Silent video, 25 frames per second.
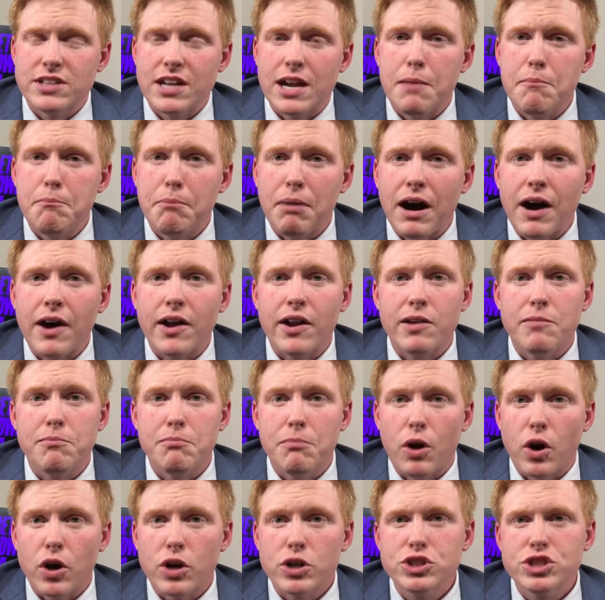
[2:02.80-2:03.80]
that I bought on
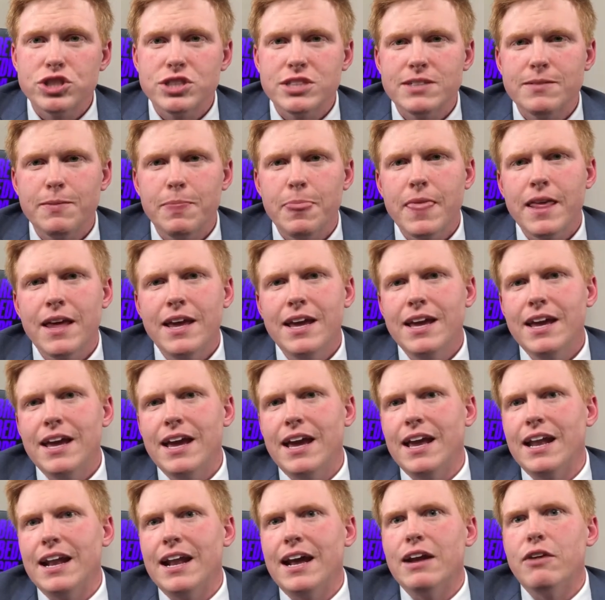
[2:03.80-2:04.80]
margin,
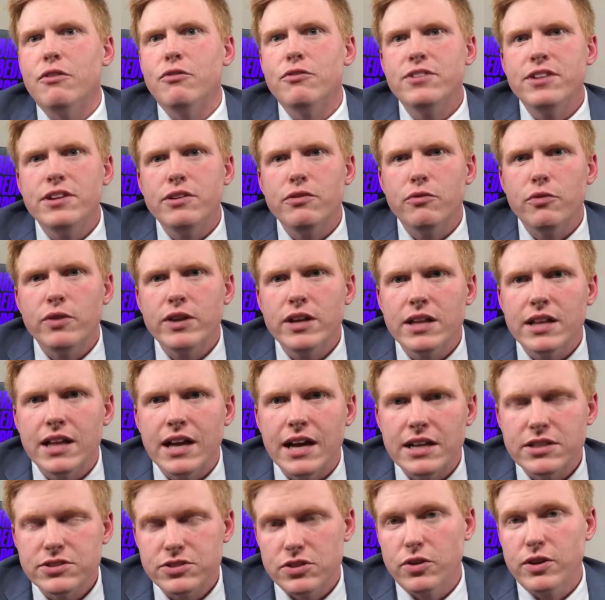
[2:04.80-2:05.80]
and I didn't
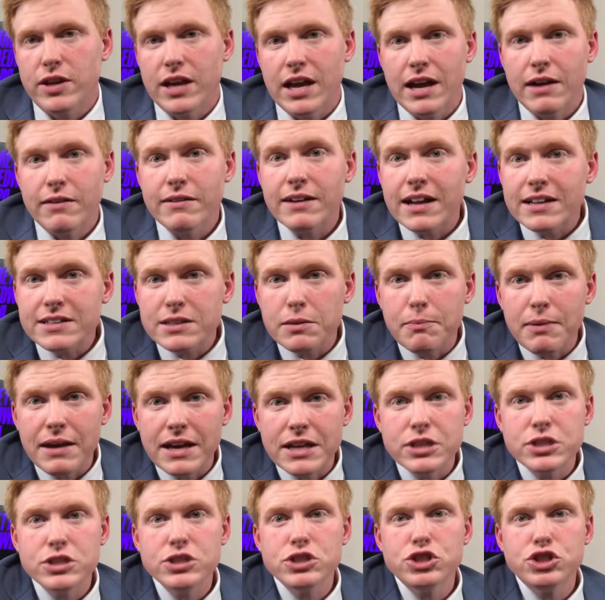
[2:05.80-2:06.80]
realize, okay, I'm going to have to
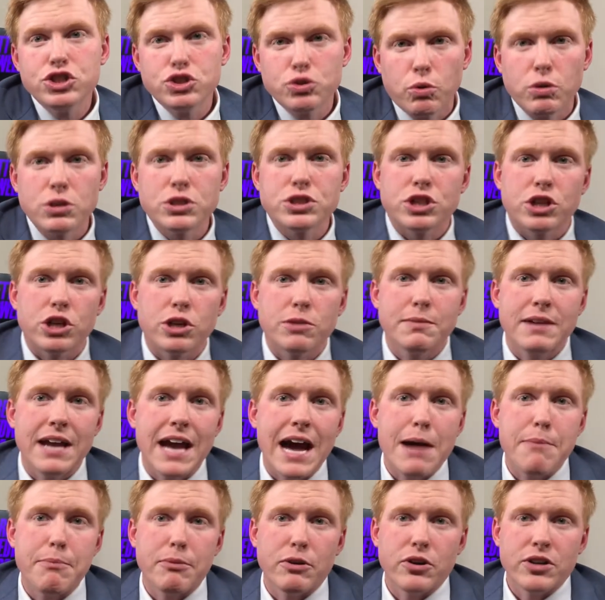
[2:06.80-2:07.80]
pay short-term
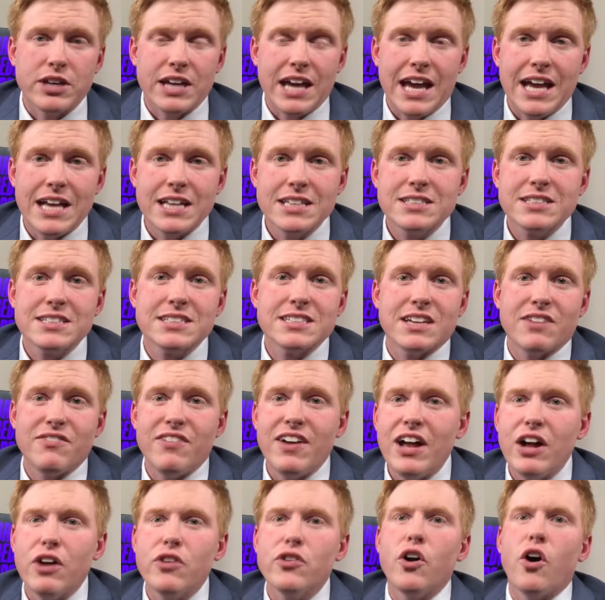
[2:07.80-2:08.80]
capital gains because I've
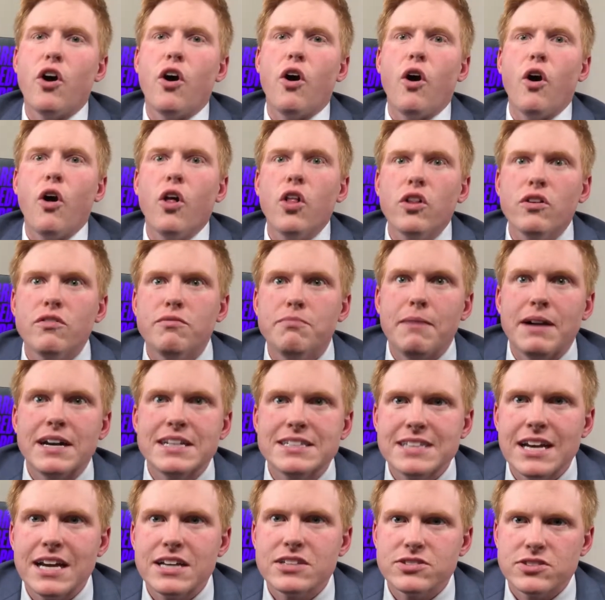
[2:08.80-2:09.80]
held all of my
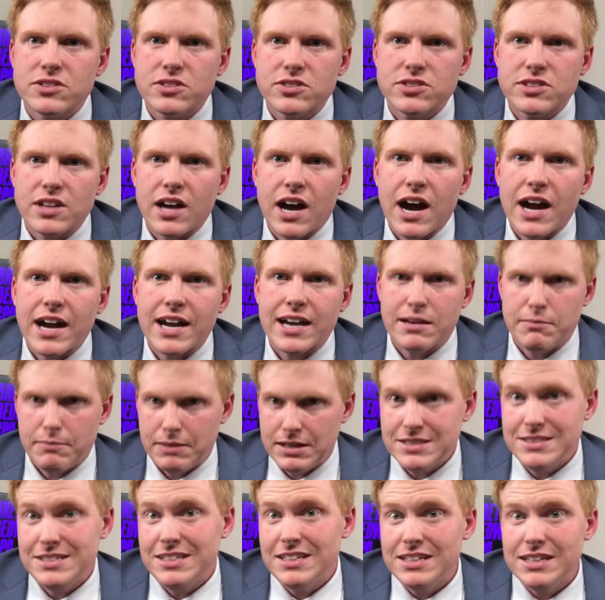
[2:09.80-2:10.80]
Tesla stock in
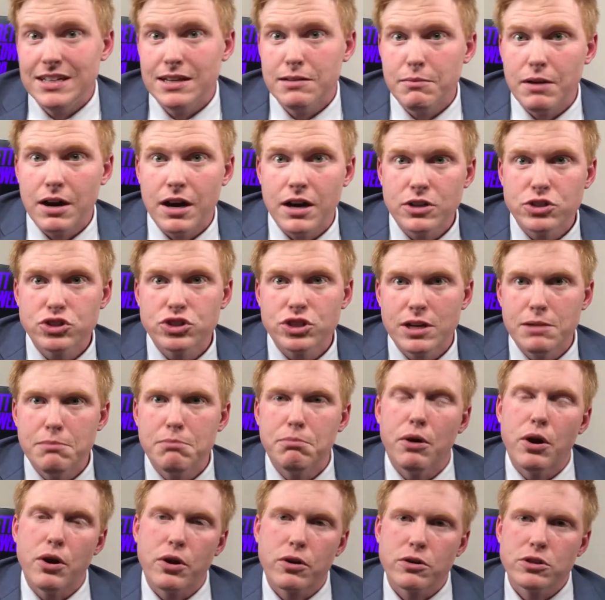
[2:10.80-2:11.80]
my TD Ameritrade
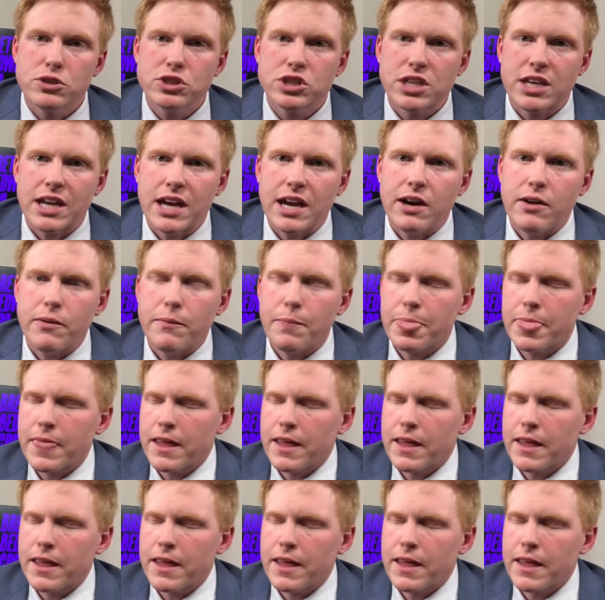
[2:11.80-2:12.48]
brokerage account.